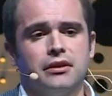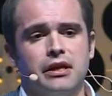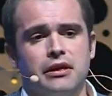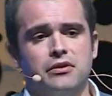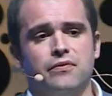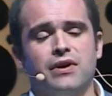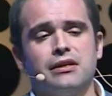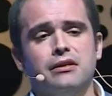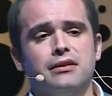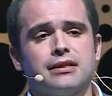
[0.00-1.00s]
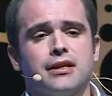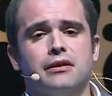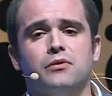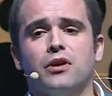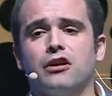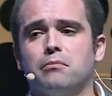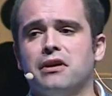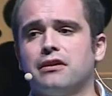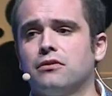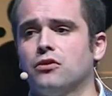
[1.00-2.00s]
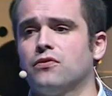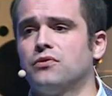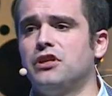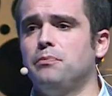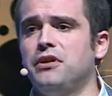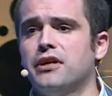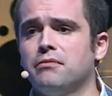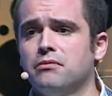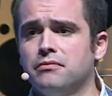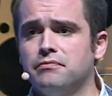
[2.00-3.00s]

uh, defined it as an integral part of T P M